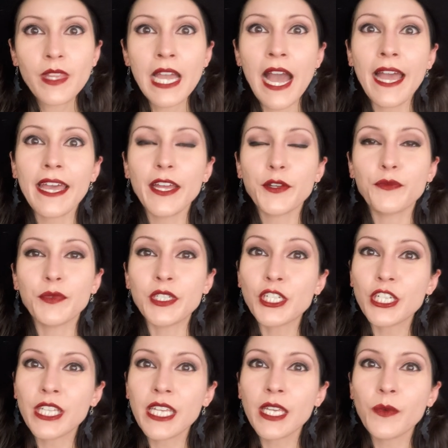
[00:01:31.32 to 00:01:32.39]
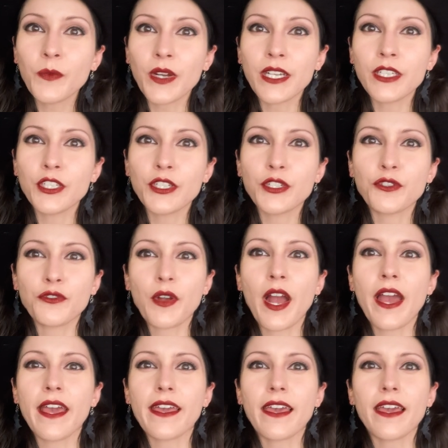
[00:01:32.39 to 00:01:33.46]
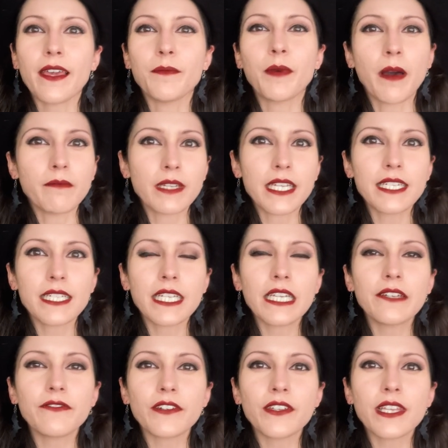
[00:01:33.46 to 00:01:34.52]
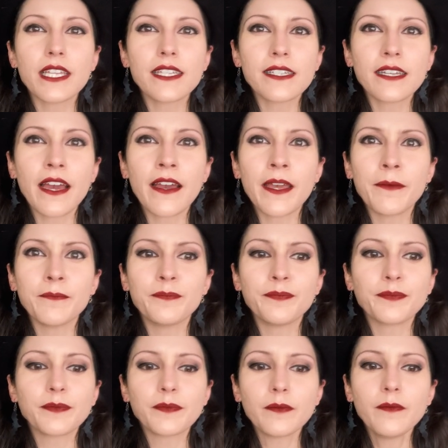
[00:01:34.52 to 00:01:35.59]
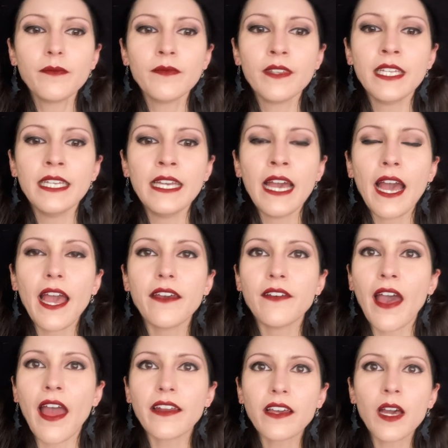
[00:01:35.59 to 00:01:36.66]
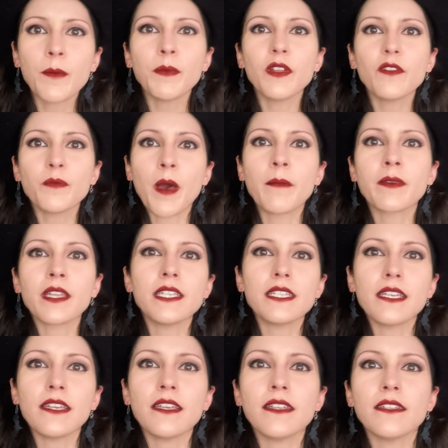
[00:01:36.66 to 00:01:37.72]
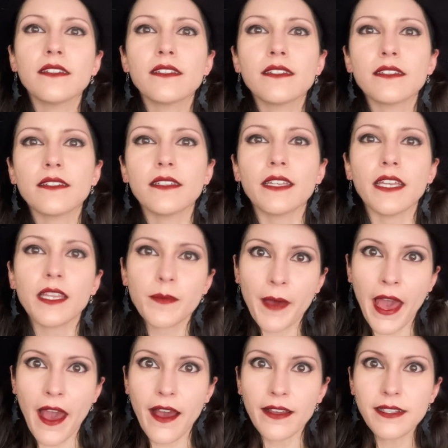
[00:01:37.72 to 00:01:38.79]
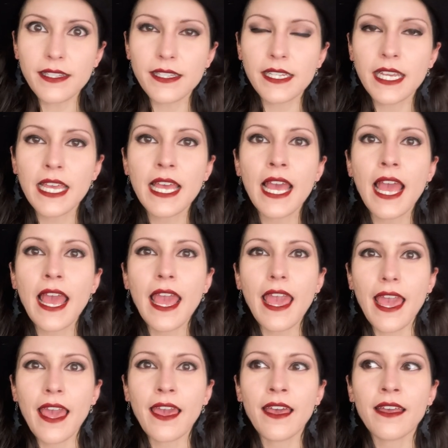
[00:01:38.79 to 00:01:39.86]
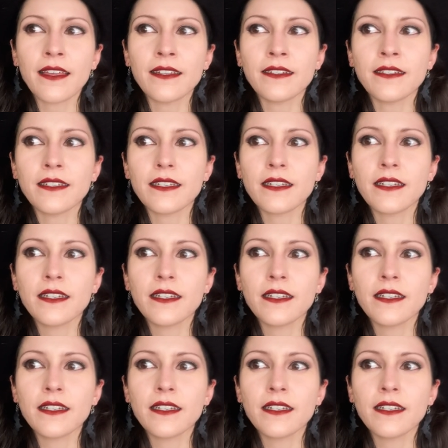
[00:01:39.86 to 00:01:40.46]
I had originally wanted to try a pumpkin tea for this time. I've had a couple of pumpkin teas in the past and